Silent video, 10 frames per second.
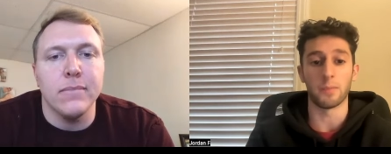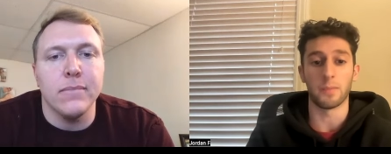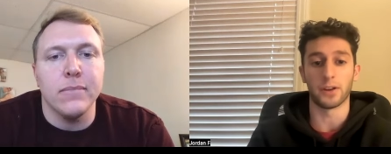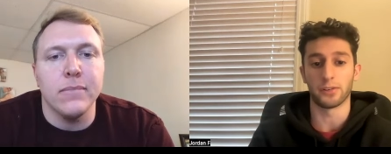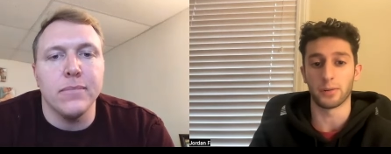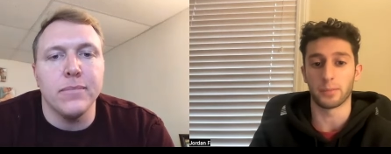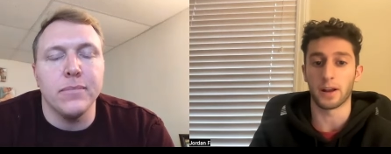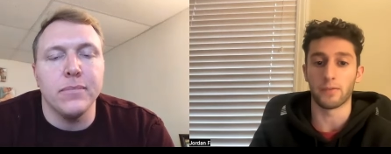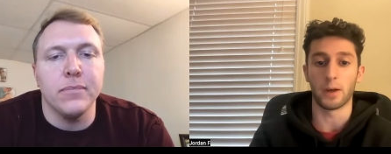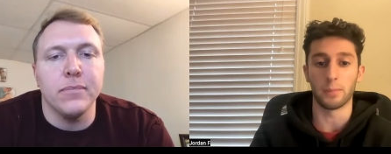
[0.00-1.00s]
Speaker 1: mentorship
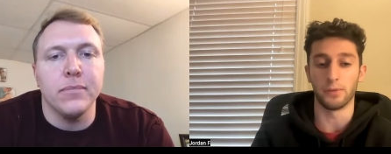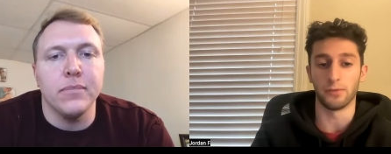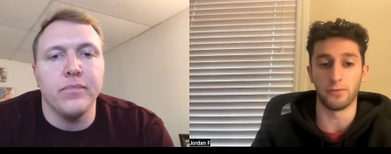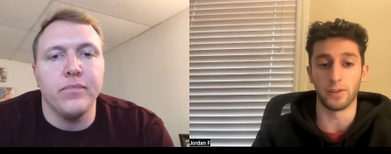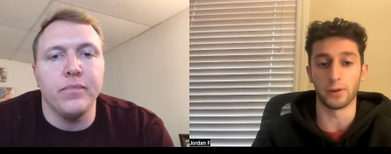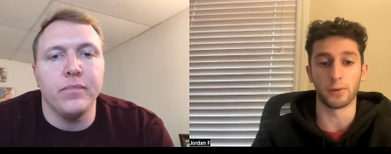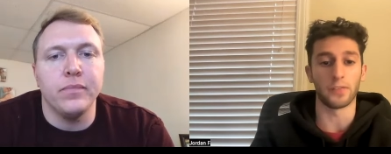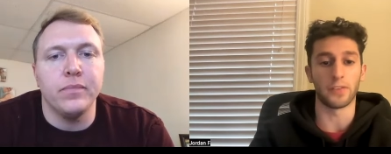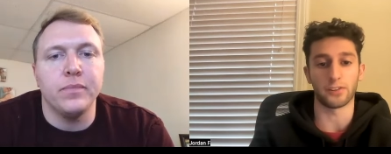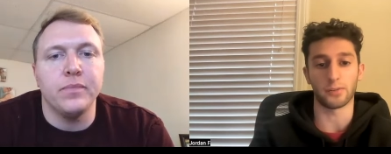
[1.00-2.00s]
kind of helped you figure
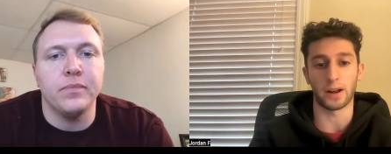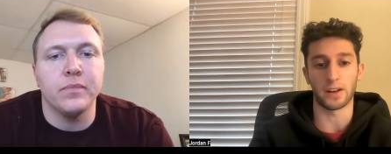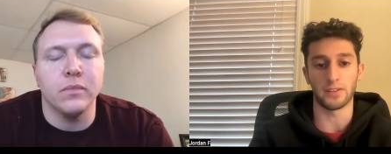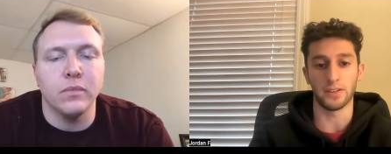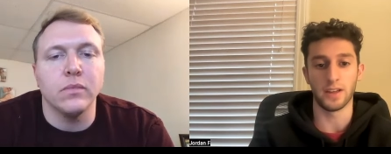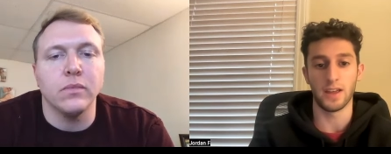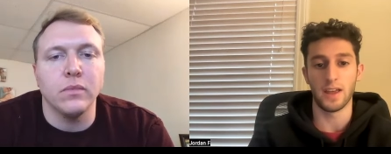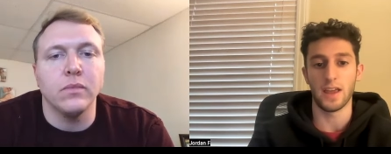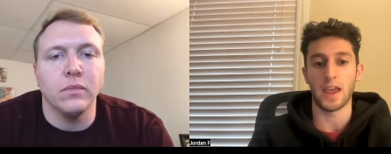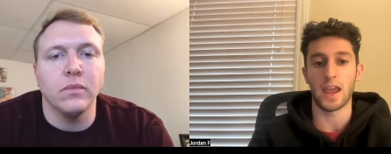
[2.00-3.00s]
out that strategy
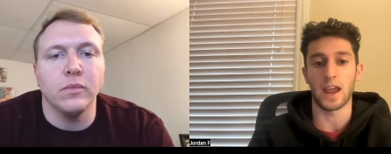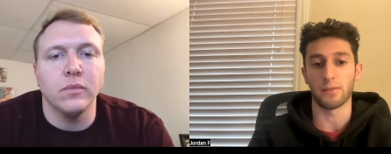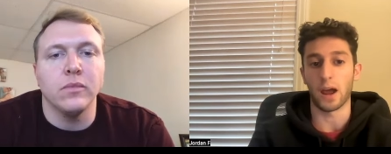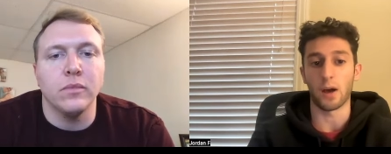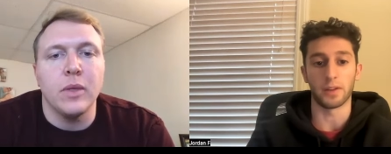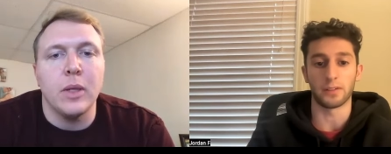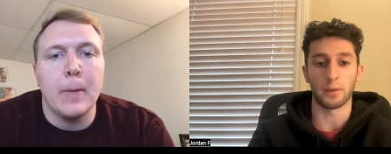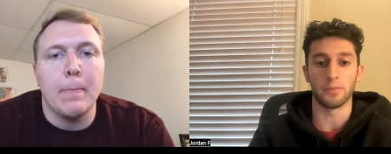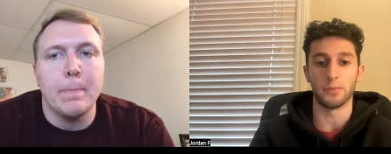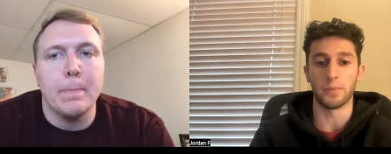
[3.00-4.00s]
and how that's
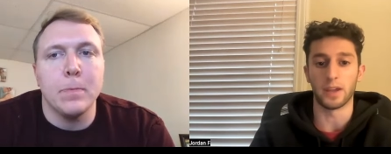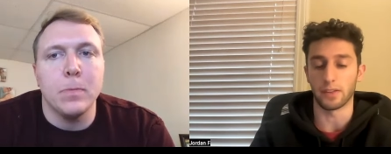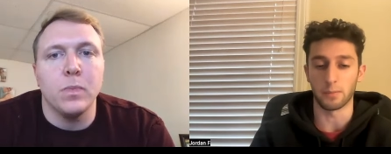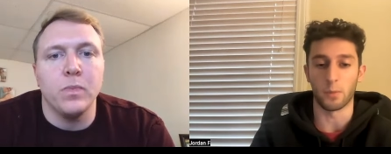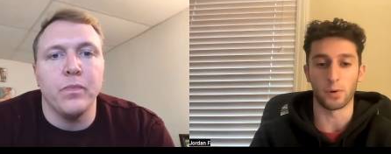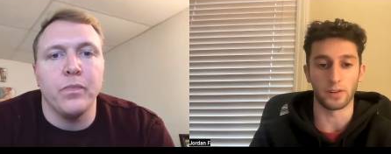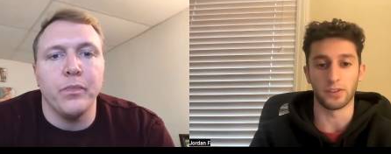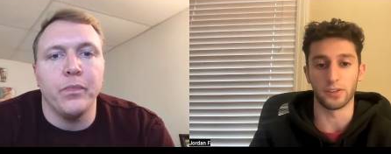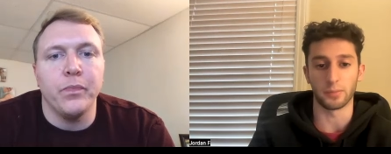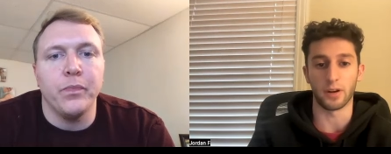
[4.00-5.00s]
helped you make like more
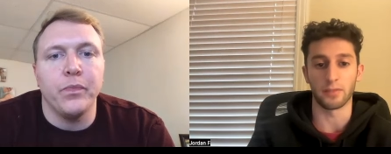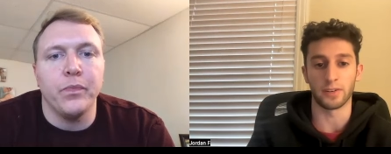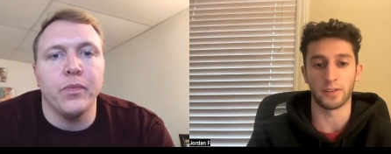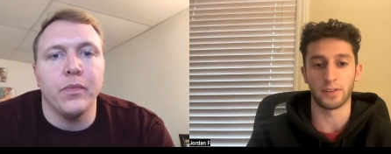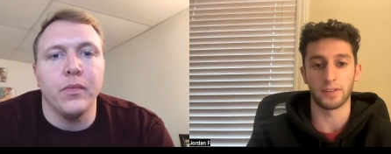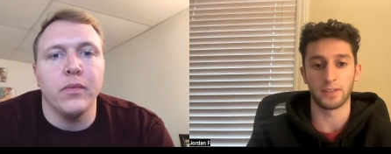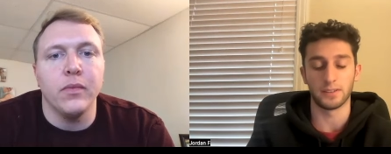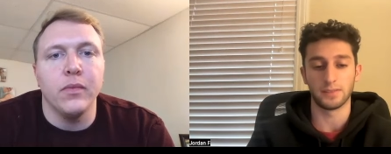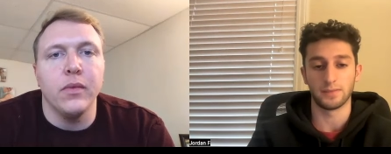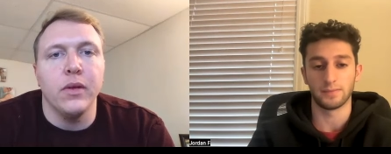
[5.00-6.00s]
consistent profits?
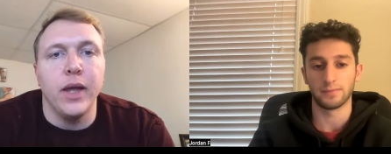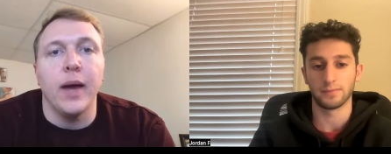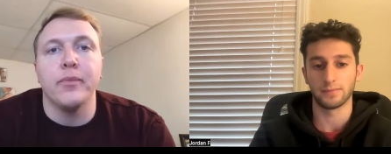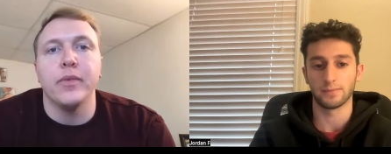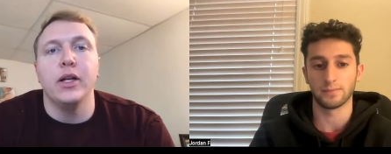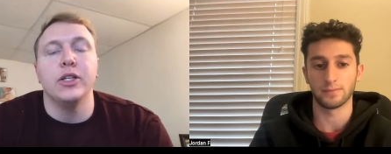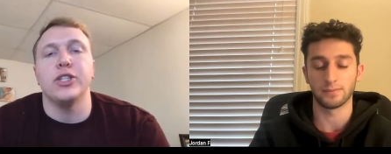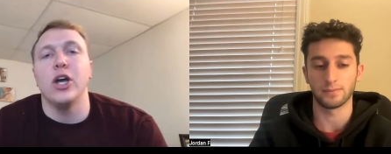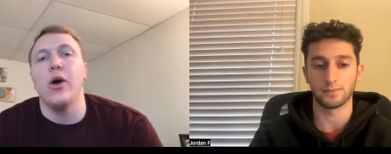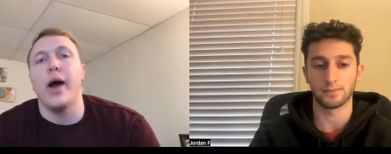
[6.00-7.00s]
Speaker 2: Yeah.
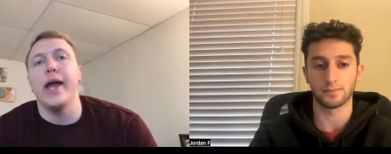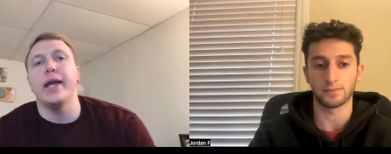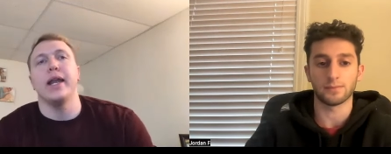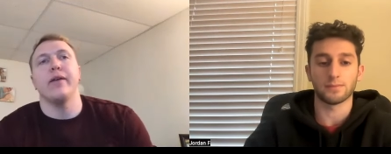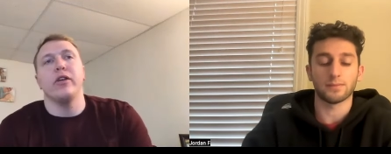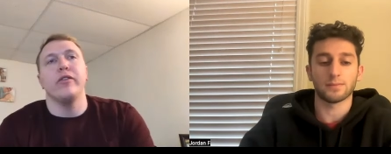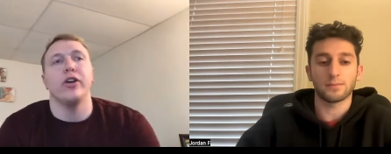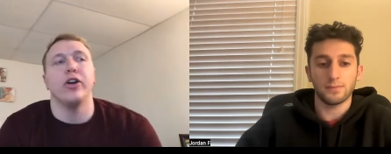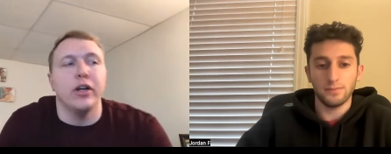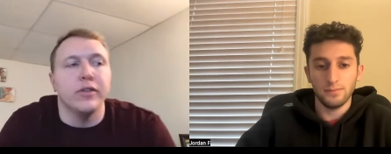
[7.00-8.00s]
So I had never even
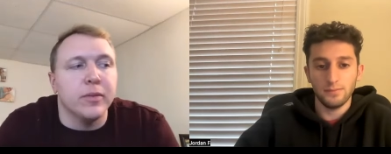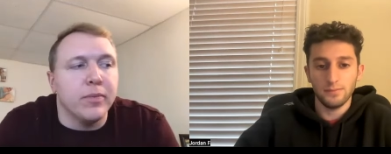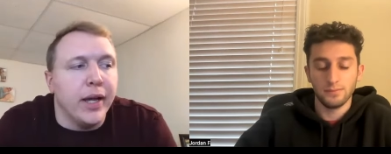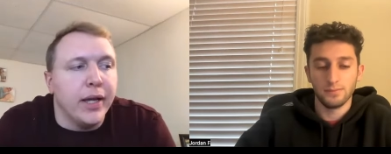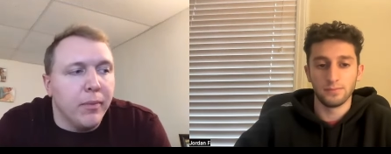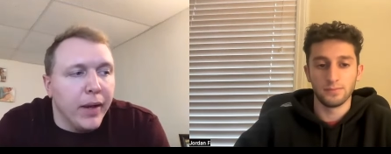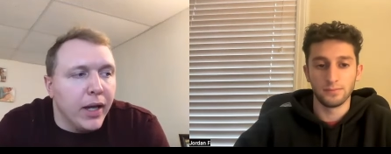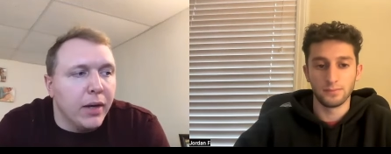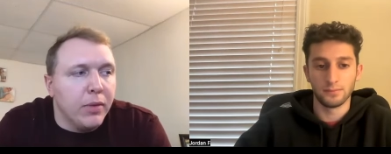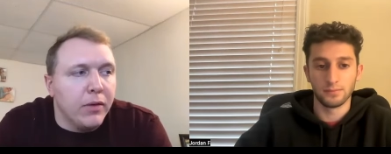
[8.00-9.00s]
heard of supply and
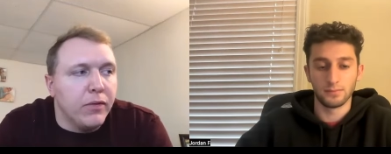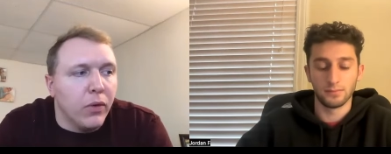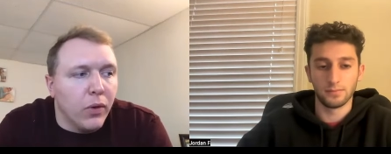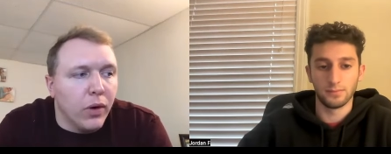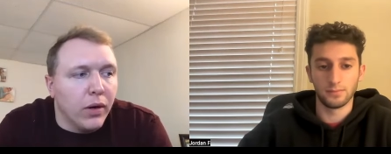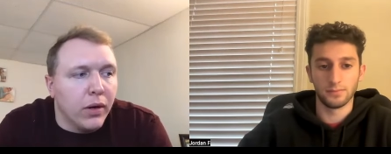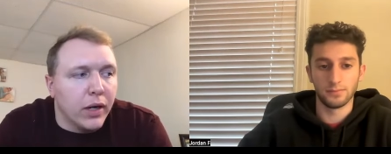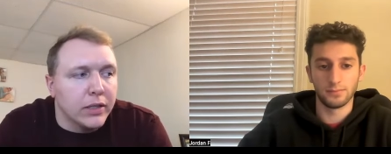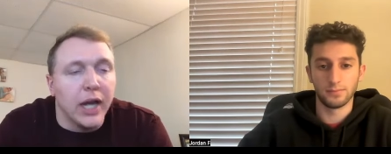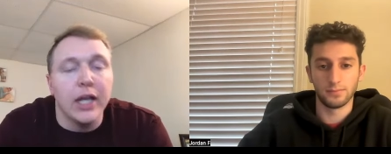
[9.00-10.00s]
demand before
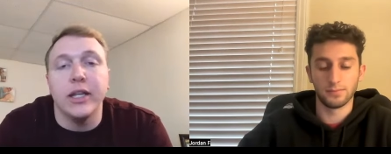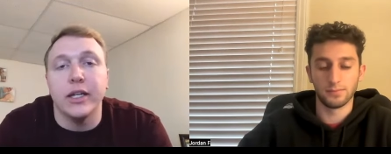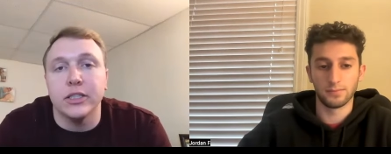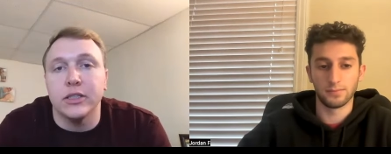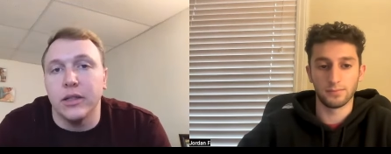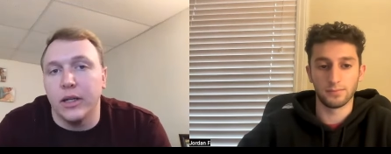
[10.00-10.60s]
because I did a like